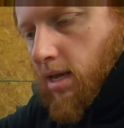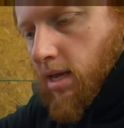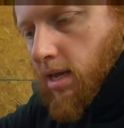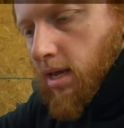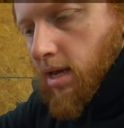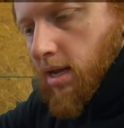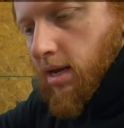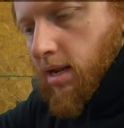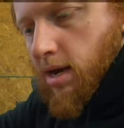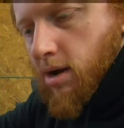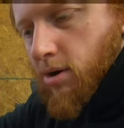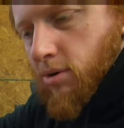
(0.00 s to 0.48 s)

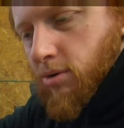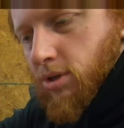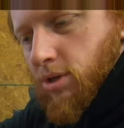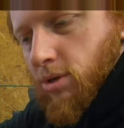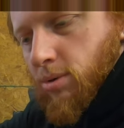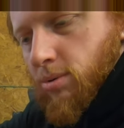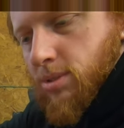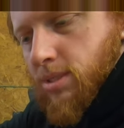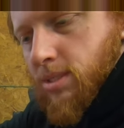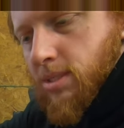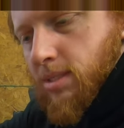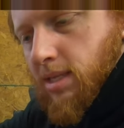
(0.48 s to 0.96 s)
And I'll
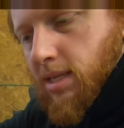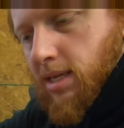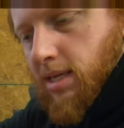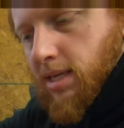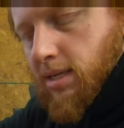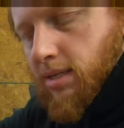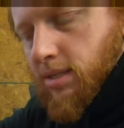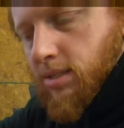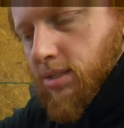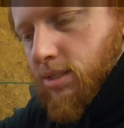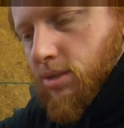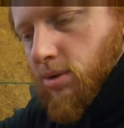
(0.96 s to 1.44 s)
use
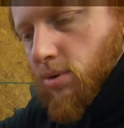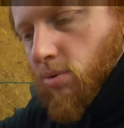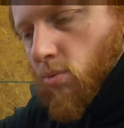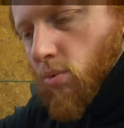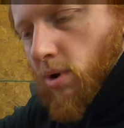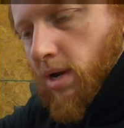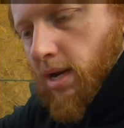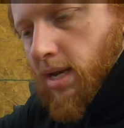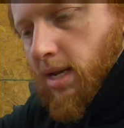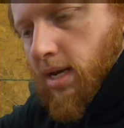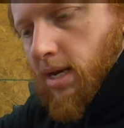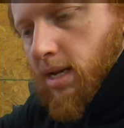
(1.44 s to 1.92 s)
these
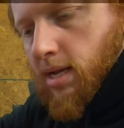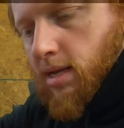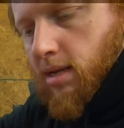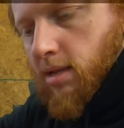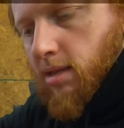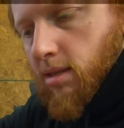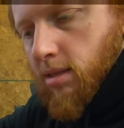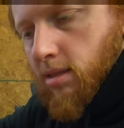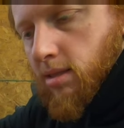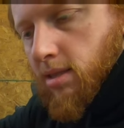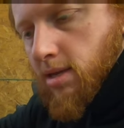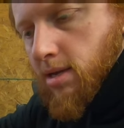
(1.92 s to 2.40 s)
when
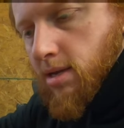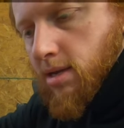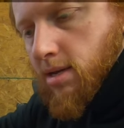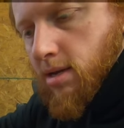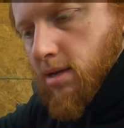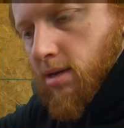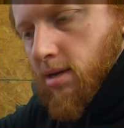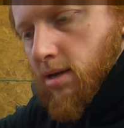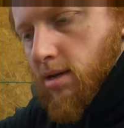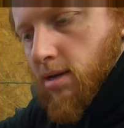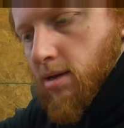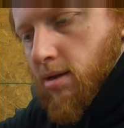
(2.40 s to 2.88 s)

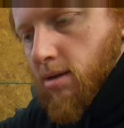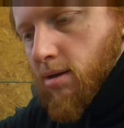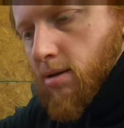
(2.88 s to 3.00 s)
the